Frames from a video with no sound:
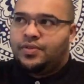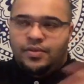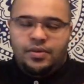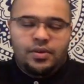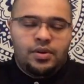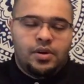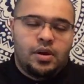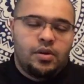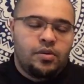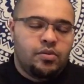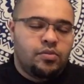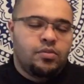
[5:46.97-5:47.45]
you
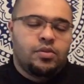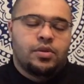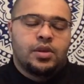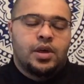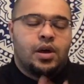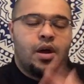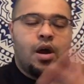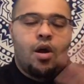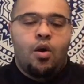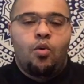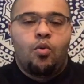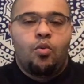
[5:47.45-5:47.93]
know, the
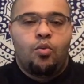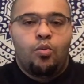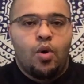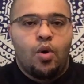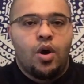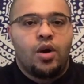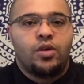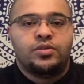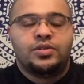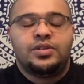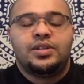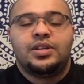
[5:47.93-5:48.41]
whole
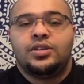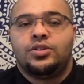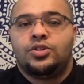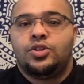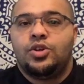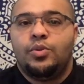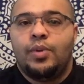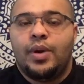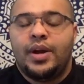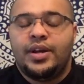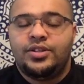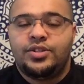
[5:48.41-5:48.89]
world
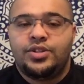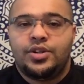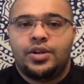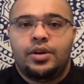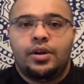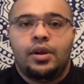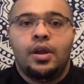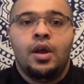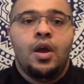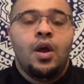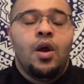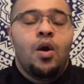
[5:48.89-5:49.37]
situation.